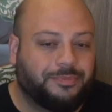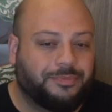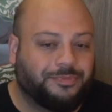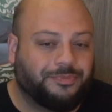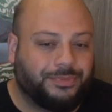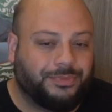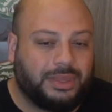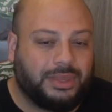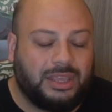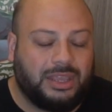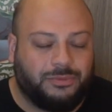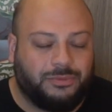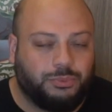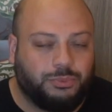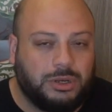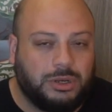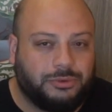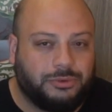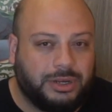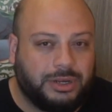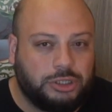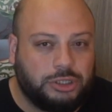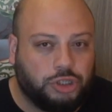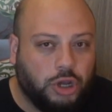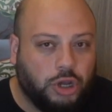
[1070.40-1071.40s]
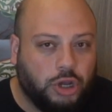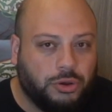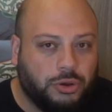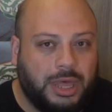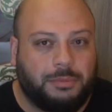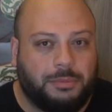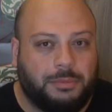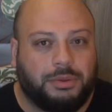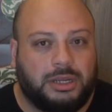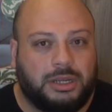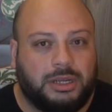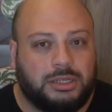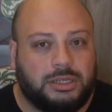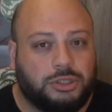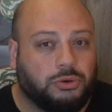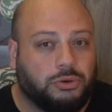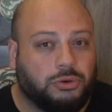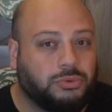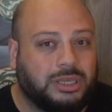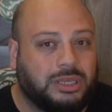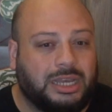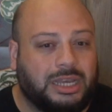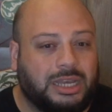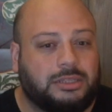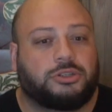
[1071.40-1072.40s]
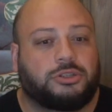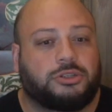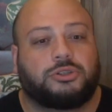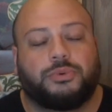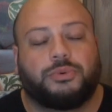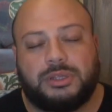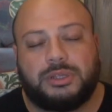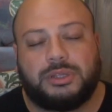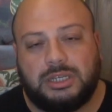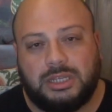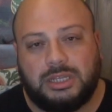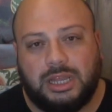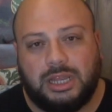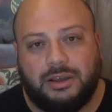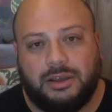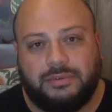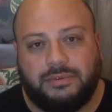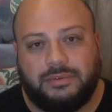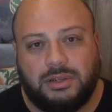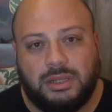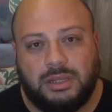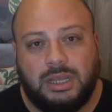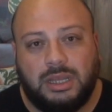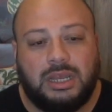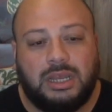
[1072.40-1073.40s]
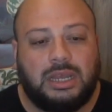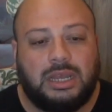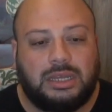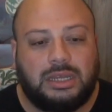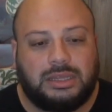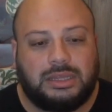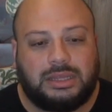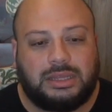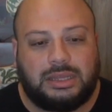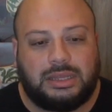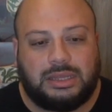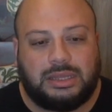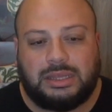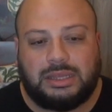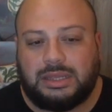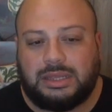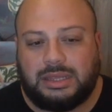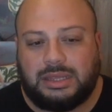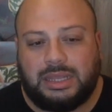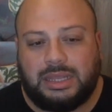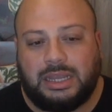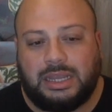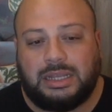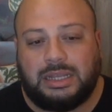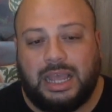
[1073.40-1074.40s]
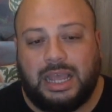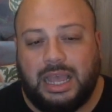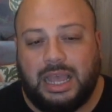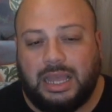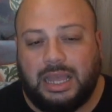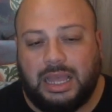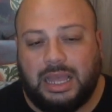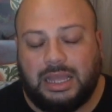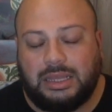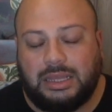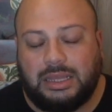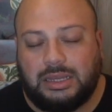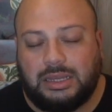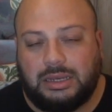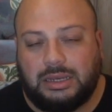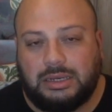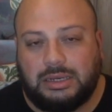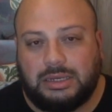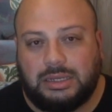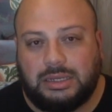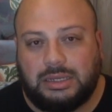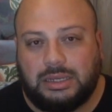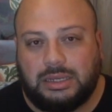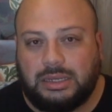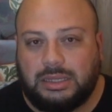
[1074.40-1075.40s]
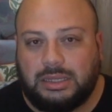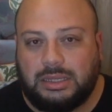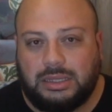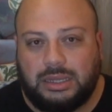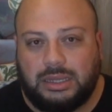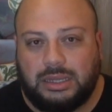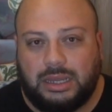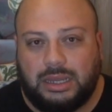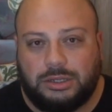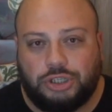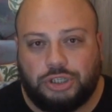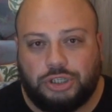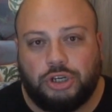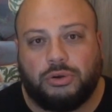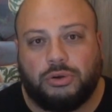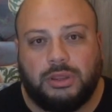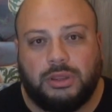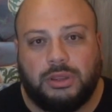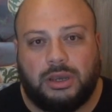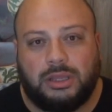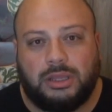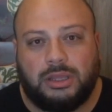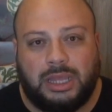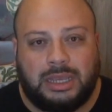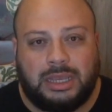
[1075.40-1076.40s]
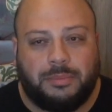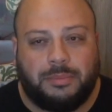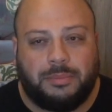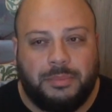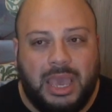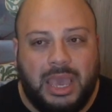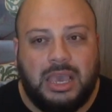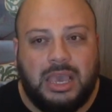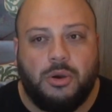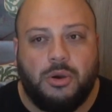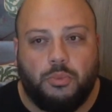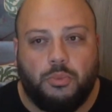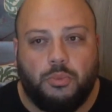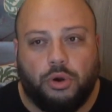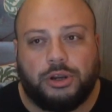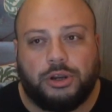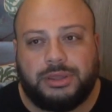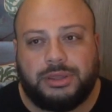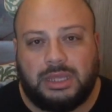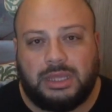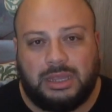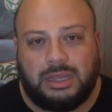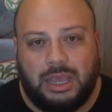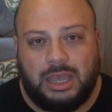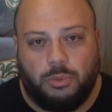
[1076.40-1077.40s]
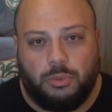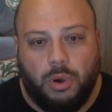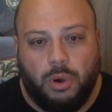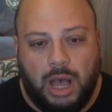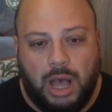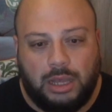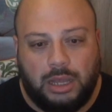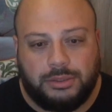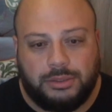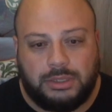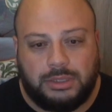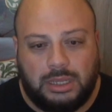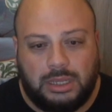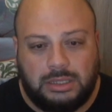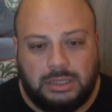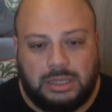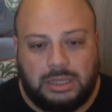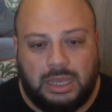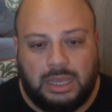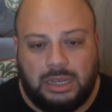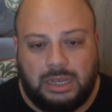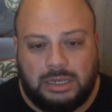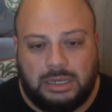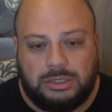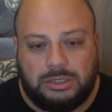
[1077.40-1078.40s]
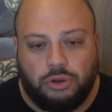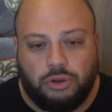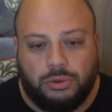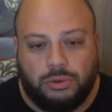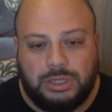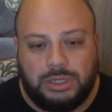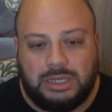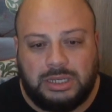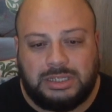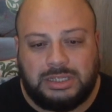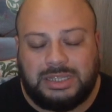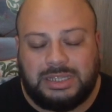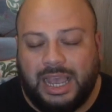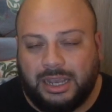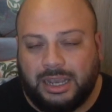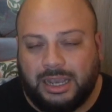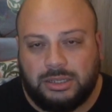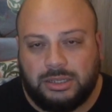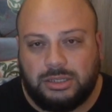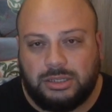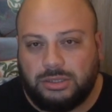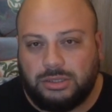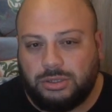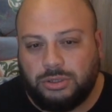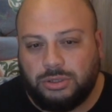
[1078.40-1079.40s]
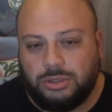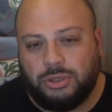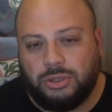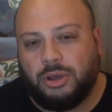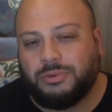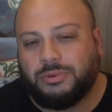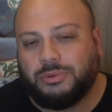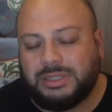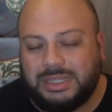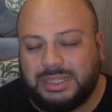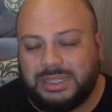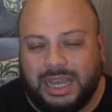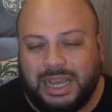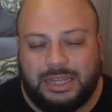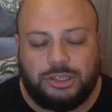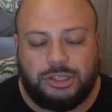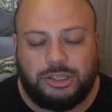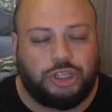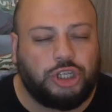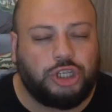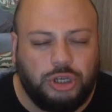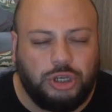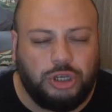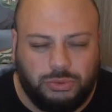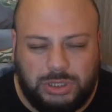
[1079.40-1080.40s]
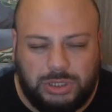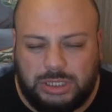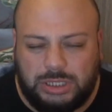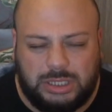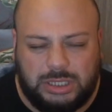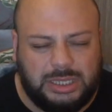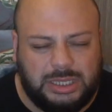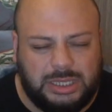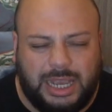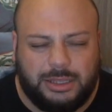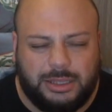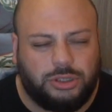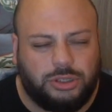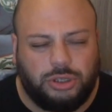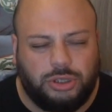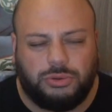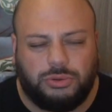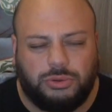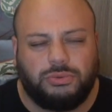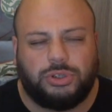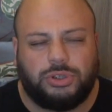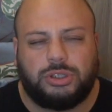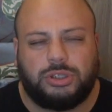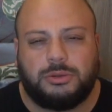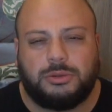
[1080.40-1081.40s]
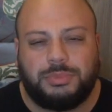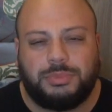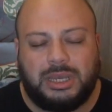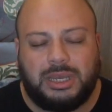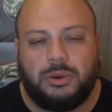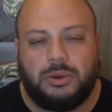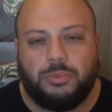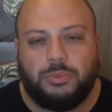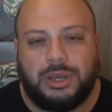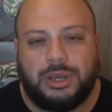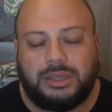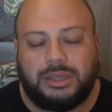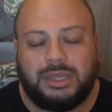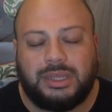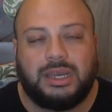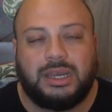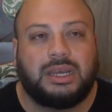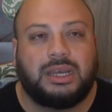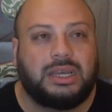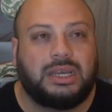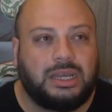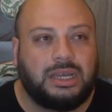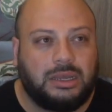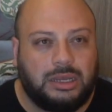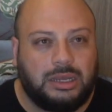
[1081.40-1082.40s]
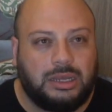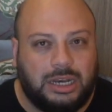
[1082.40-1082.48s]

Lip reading: if we already know that players don't get to 20th level, then show that, like, make it worth their while. It's only it's not huge. It's not huge to begin with. A